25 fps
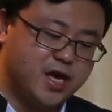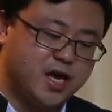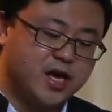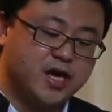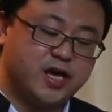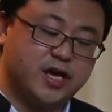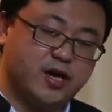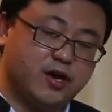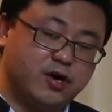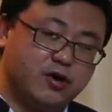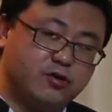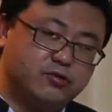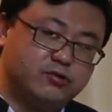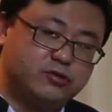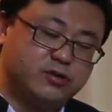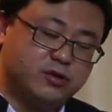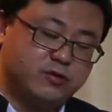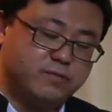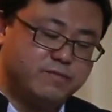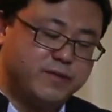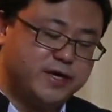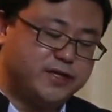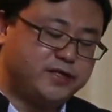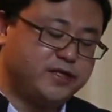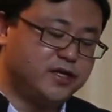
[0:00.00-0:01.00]
He also
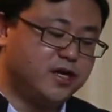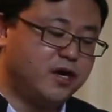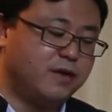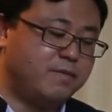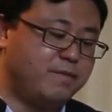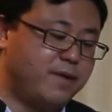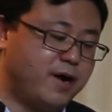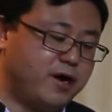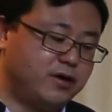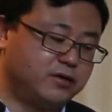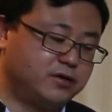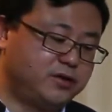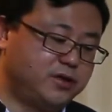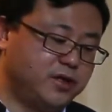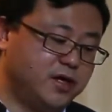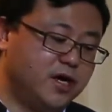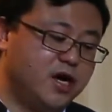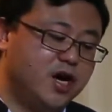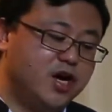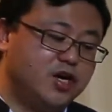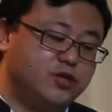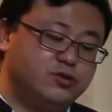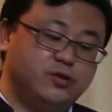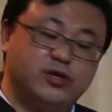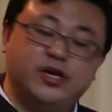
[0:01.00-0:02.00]
mentioned about
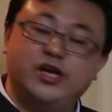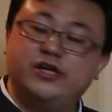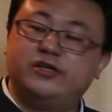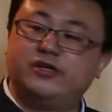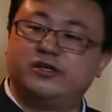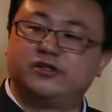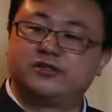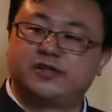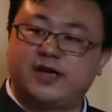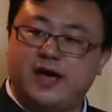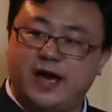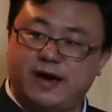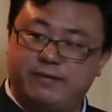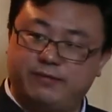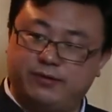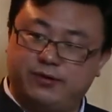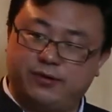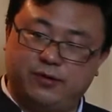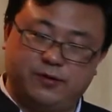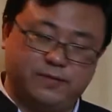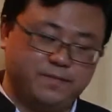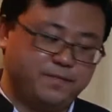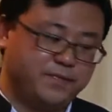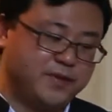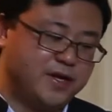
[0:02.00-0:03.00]
religious
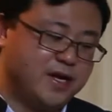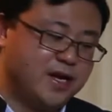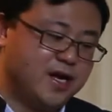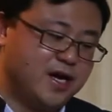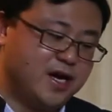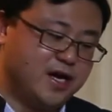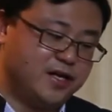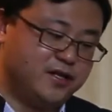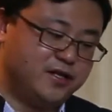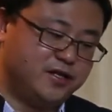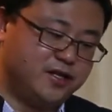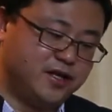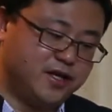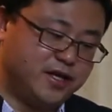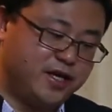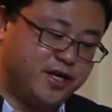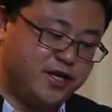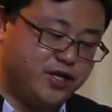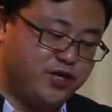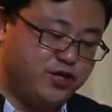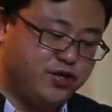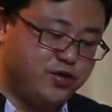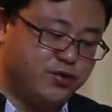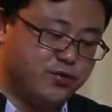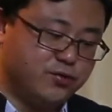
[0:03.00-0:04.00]
capital, and he
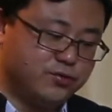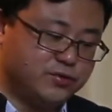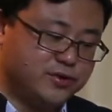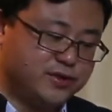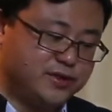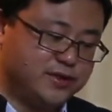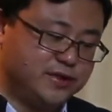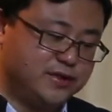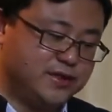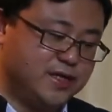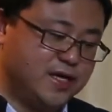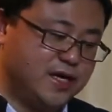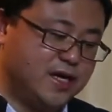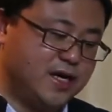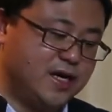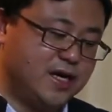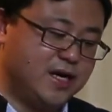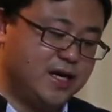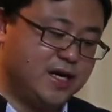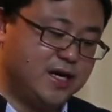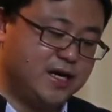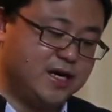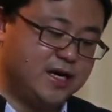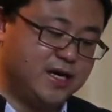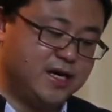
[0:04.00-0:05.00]
used
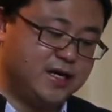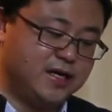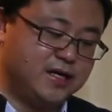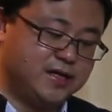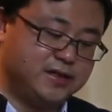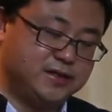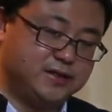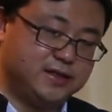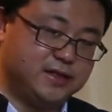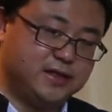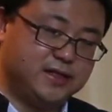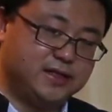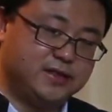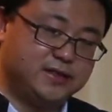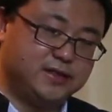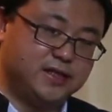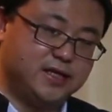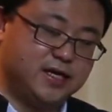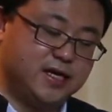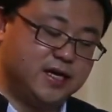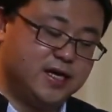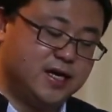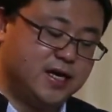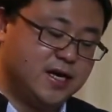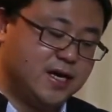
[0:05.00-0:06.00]

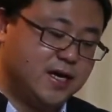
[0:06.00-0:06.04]
the